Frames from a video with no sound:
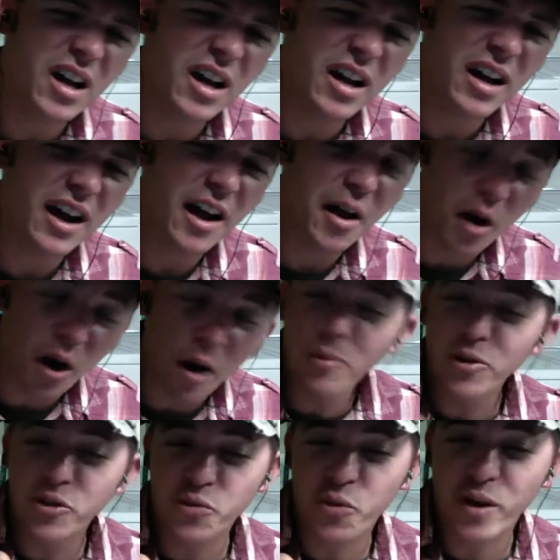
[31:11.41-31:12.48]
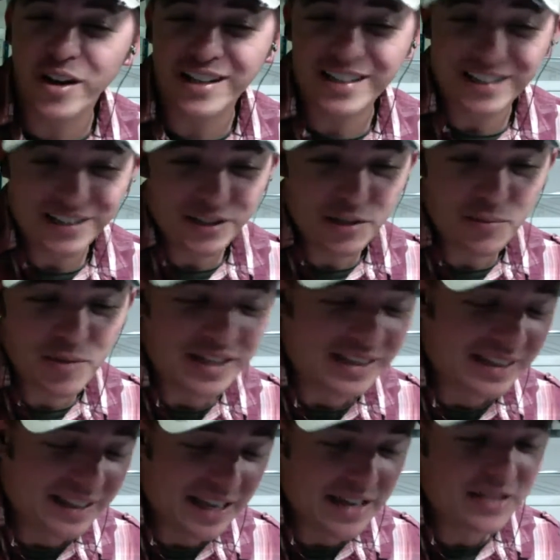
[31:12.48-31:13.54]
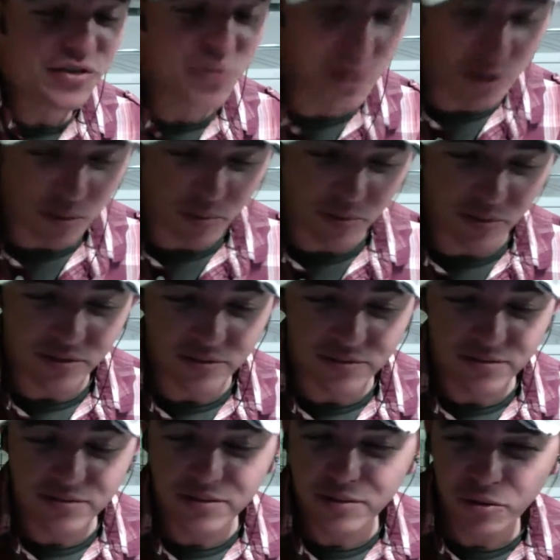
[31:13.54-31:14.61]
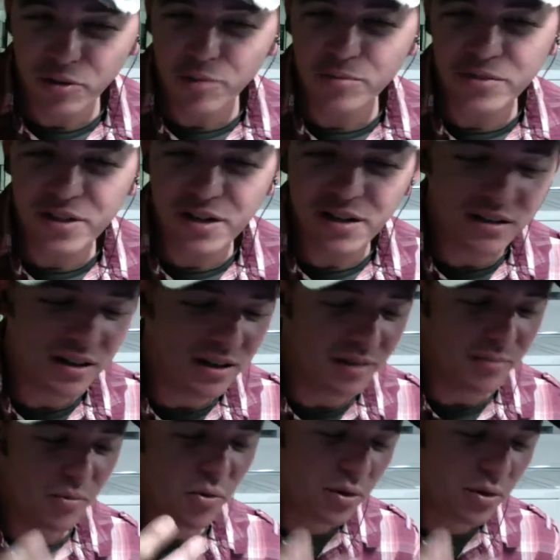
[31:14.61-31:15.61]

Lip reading: I almost want it to be less drinkable. You know what I'm saying? Like more.